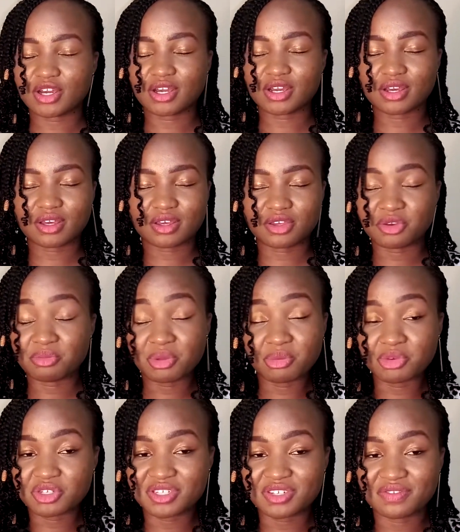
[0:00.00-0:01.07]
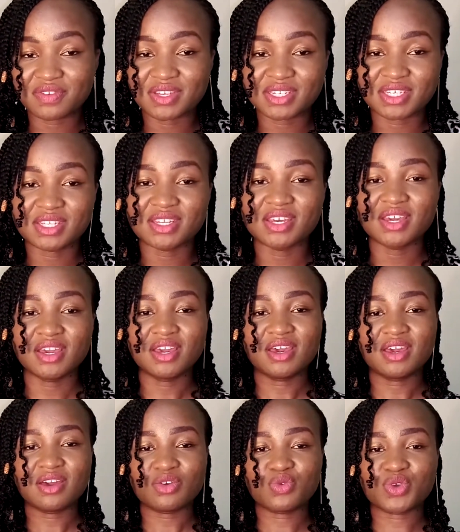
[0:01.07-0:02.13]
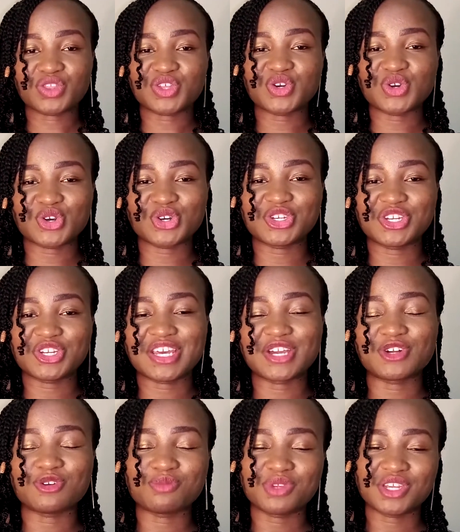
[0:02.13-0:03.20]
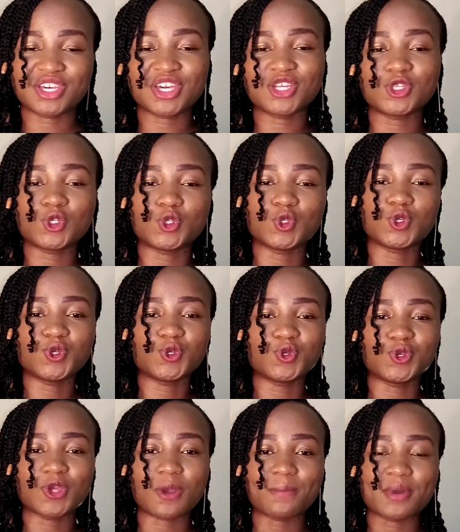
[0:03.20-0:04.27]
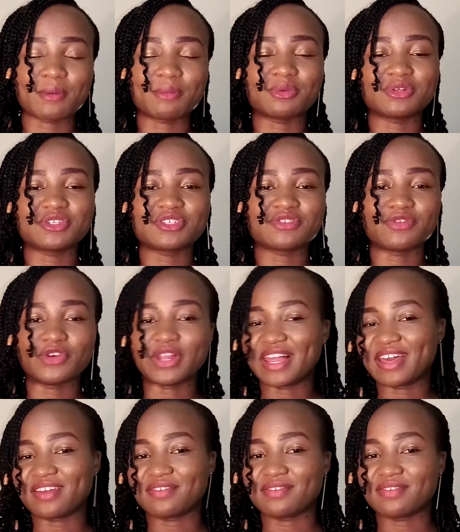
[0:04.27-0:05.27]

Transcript: You'll be motivated. With God, He communicates to you your purpose for life,